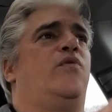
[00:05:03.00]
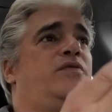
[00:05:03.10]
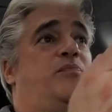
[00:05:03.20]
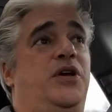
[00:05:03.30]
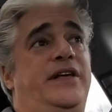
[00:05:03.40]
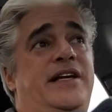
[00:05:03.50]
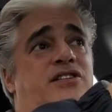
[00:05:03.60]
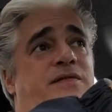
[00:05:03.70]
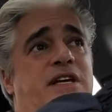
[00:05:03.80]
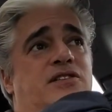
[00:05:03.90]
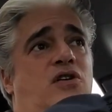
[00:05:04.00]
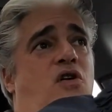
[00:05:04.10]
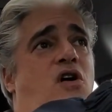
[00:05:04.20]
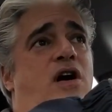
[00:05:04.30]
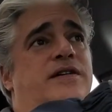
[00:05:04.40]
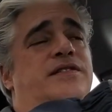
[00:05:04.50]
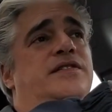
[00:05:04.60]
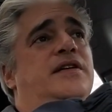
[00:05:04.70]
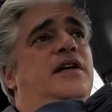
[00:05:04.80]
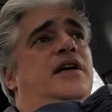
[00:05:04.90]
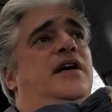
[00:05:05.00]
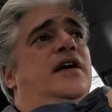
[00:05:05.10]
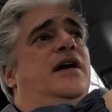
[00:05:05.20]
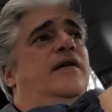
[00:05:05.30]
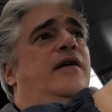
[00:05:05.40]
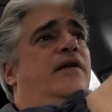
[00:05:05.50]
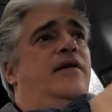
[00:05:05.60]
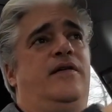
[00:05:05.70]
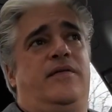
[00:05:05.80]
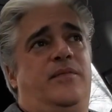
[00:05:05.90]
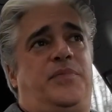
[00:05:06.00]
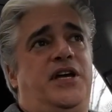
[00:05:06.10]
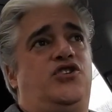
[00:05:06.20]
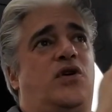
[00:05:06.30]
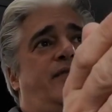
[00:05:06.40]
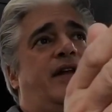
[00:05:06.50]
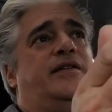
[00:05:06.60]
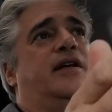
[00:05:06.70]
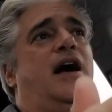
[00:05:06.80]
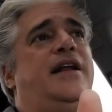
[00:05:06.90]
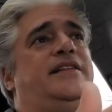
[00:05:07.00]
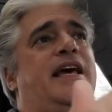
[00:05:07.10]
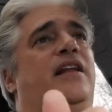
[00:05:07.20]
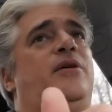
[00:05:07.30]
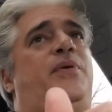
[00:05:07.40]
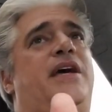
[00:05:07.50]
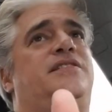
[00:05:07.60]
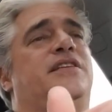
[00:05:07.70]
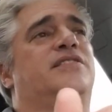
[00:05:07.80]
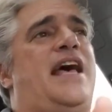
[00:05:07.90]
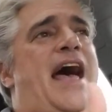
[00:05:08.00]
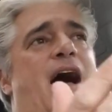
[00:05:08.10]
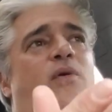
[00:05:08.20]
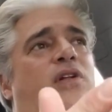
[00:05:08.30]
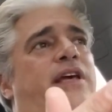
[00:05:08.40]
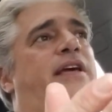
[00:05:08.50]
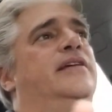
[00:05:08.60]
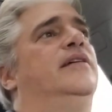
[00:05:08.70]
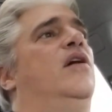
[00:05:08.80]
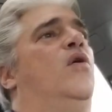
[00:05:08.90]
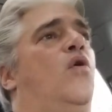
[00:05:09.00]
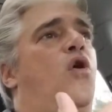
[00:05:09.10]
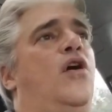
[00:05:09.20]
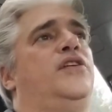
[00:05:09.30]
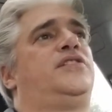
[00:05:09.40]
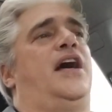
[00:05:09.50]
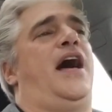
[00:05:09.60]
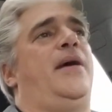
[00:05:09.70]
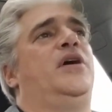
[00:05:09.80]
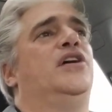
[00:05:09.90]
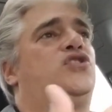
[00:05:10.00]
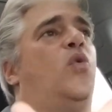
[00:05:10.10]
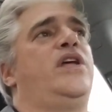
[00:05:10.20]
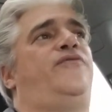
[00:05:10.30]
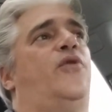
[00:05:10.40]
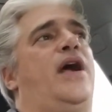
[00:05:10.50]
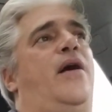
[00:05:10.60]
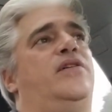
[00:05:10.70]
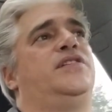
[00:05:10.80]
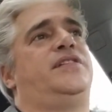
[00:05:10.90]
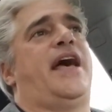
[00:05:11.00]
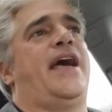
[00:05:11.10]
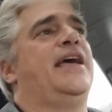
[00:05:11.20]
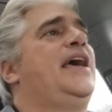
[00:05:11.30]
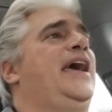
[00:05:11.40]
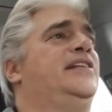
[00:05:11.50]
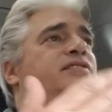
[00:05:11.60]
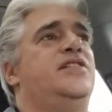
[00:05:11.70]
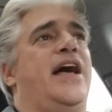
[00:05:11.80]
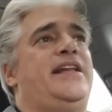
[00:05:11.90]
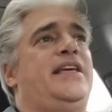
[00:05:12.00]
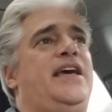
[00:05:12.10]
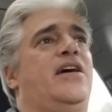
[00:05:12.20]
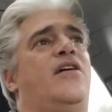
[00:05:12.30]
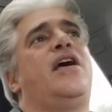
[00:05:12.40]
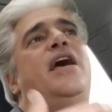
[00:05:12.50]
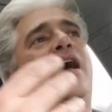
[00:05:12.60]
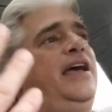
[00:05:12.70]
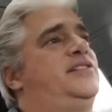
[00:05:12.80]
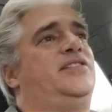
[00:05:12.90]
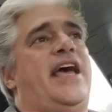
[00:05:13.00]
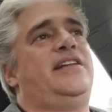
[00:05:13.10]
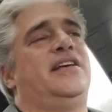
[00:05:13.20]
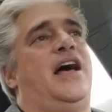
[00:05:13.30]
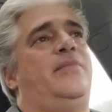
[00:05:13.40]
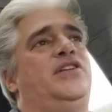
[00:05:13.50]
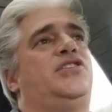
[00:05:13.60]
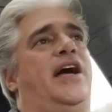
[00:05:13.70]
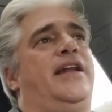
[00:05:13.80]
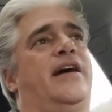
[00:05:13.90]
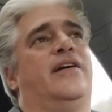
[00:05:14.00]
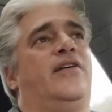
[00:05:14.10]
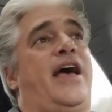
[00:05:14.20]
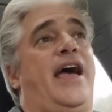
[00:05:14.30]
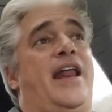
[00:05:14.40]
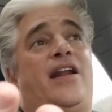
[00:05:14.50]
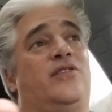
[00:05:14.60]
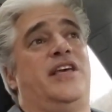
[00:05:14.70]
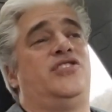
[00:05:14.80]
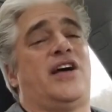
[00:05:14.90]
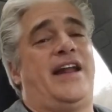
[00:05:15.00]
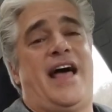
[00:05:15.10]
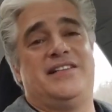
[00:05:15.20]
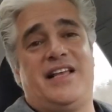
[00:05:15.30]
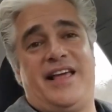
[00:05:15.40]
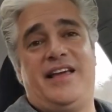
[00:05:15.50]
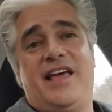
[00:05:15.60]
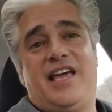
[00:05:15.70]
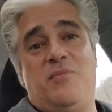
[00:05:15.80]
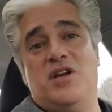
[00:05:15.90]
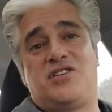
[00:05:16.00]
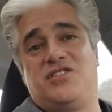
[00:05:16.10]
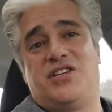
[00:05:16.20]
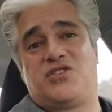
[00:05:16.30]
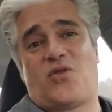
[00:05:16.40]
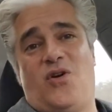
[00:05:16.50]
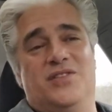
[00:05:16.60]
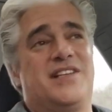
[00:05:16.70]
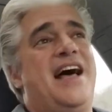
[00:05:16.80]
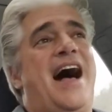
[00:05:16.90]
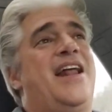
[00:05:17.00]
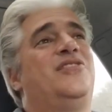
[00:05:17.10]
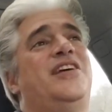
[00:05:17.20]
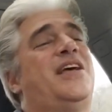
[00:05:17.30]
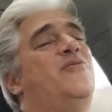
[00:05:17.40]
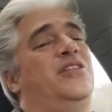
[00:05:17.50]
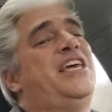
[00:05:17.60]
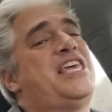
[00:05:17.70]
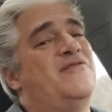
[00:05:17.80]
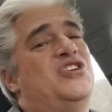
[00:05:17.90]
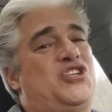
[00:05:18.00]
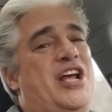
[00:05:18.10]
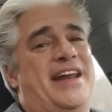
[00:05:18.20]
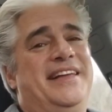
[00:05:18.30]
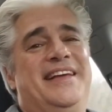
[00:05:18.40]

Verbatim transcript: with billions of these cars being driven on a daily basis, hourly, all the time, 24 hours a day. It's night here, it's daytime in China, okay? And I don't think China has any emissions controls. I don't think they really give a shit,